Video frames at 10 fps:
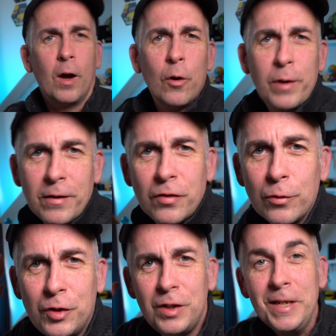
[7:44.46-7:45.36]
Okay,
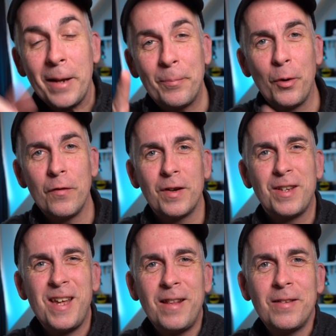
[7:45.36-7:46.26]
so she's not
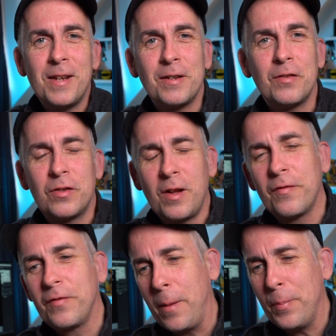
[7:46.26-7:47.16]
perfect yet. There's
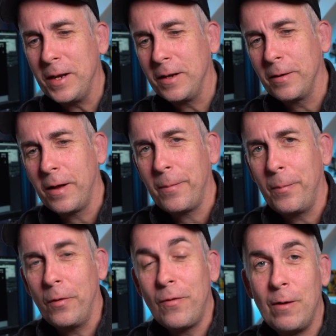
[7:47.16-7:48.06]
stuff happening
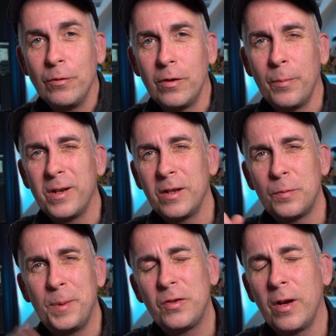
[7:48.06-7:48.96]
around her, but
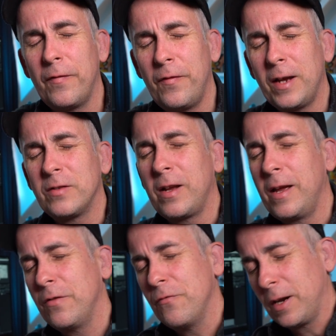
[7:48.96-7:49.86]
that's special effects I
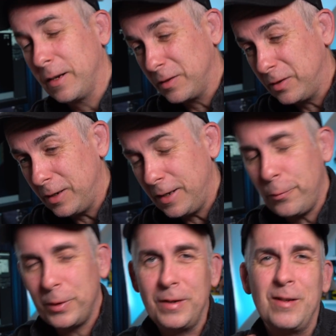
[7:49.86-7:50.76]
had in Regulated City,
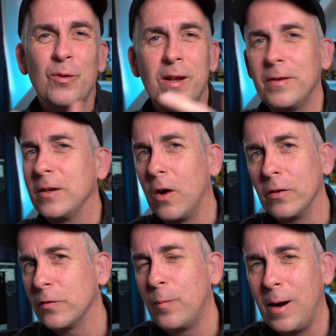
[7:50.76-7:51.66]
which I don't have in
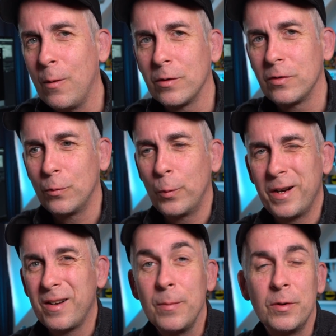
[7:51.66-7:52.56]
Gauntlet of Power, so
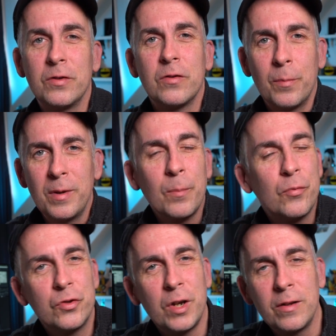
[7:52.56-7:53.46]
weird images are being
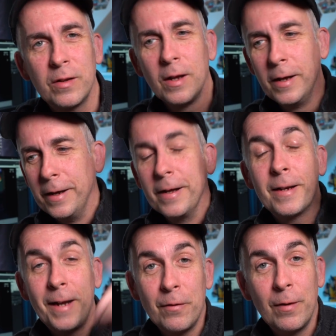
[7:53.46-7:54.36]
projected.
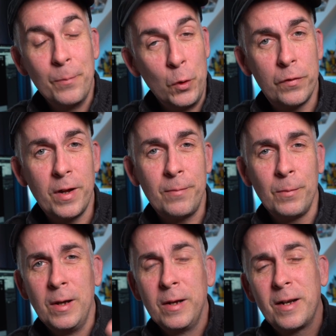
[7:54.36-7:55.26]
Gotta remove
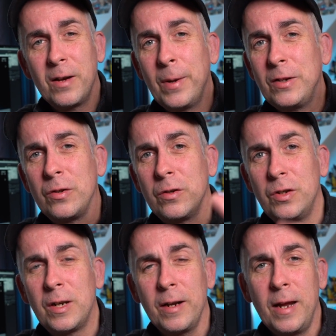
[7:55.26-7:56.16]
that. Gotta make sure
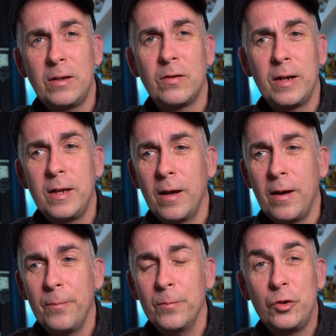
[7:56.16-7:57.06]
she can actually
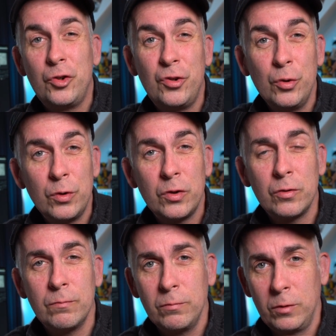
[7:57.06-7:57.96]

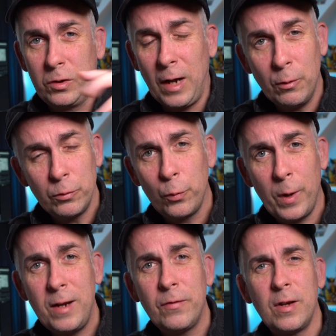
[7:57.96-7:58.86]
shoot sound
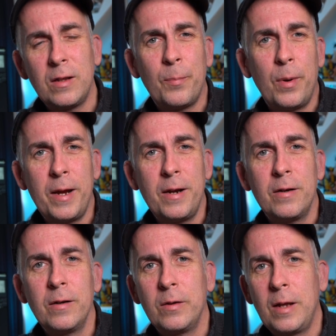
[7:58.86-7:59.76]
waves at the
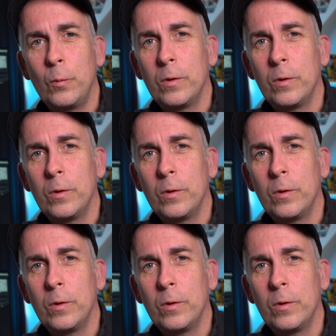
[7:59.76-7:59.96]
player that